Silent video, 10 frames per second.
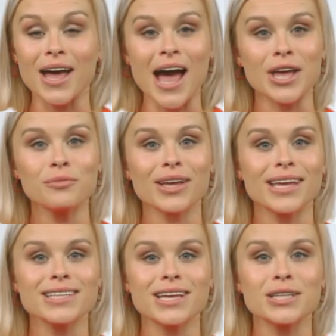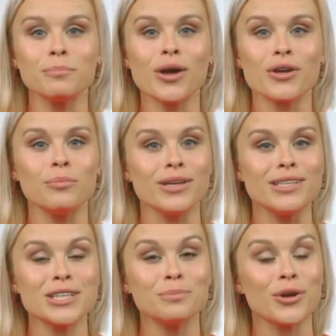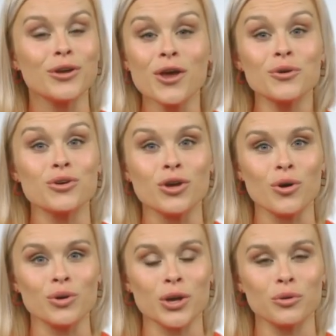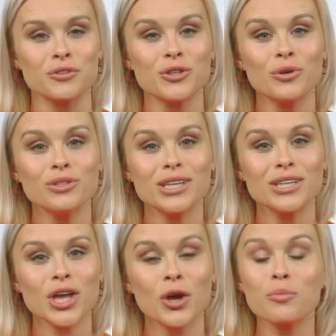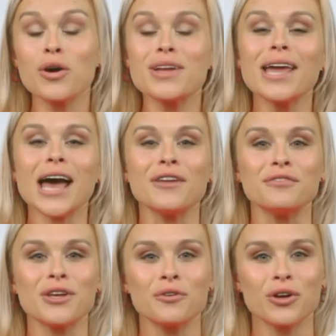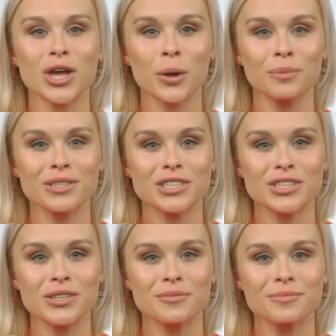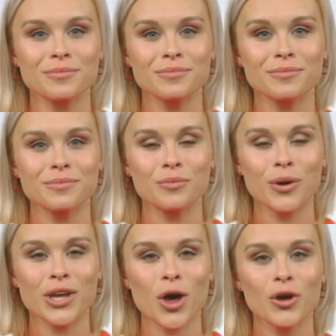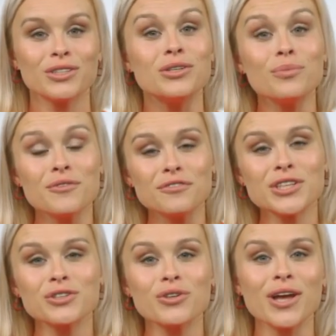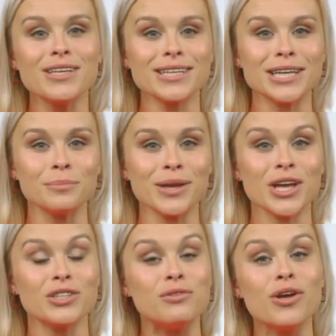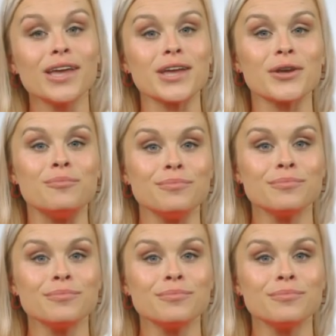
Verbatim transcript: high ratings on the Better Business Bureau, Google reviews, and Yelp are the envy of our competition. We have also been featured on CBS Radio.